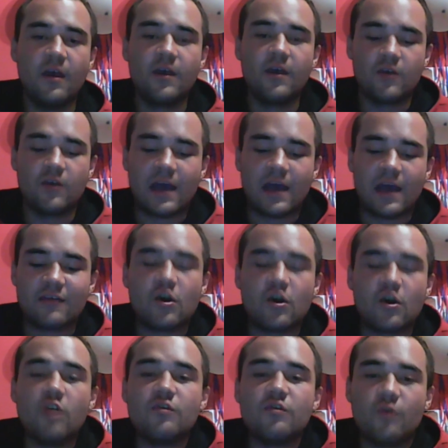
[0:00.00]
You guys
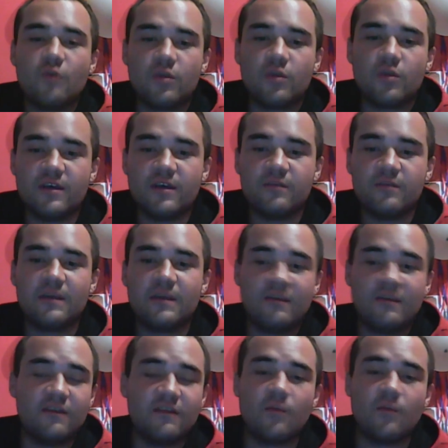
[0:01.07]
can't afford this because
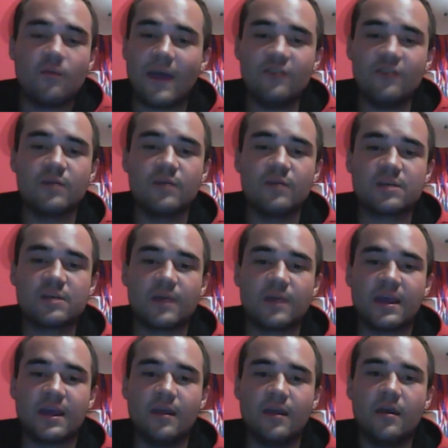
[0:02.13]
this is way too much
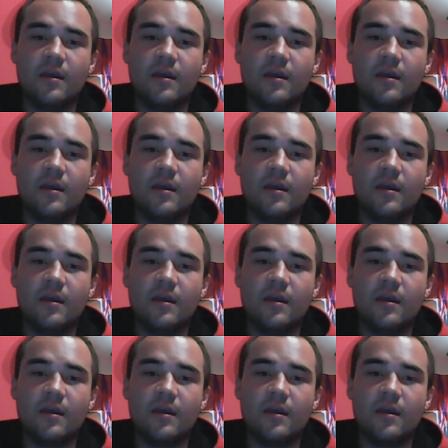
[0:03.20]
money.